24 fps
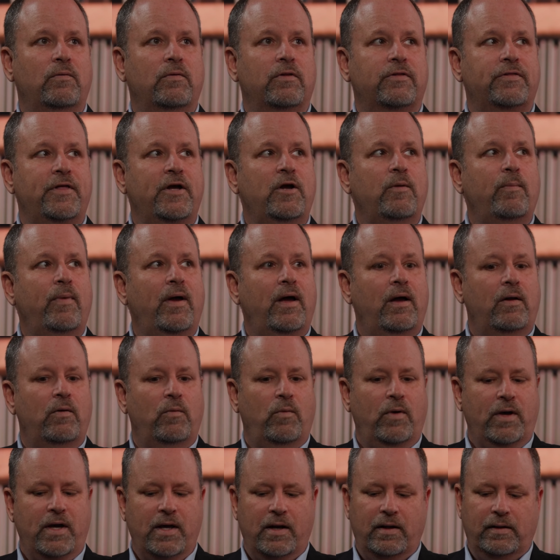think about
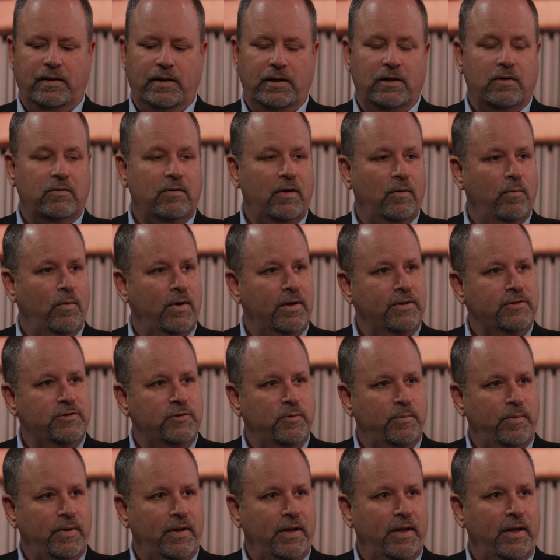what kind of leader I wanted
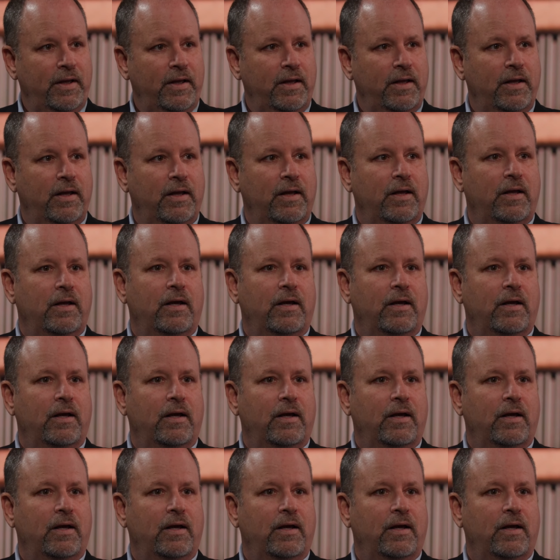to be,